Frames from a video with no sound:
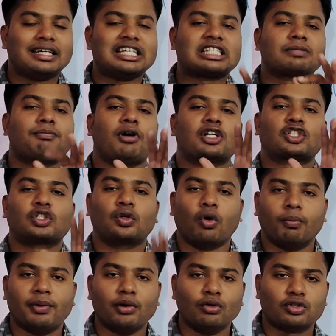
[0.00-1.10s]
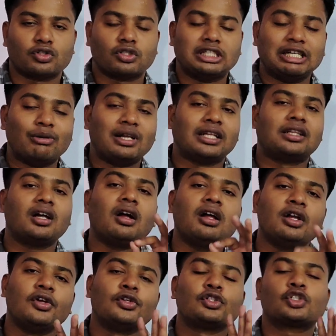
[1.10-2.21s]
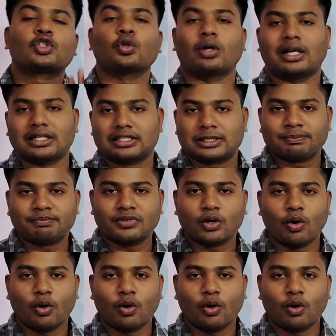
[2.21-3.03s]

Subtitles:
dispersed globules during the storage.